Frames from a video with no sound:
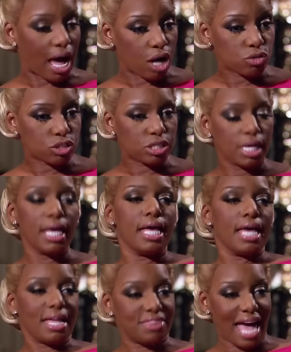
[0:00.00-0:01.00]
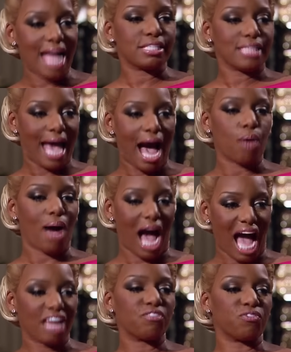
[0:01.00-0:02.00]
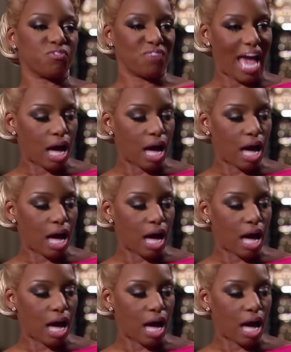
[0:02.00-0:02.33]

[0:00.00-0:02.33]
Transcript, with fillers: felt that's how I. So you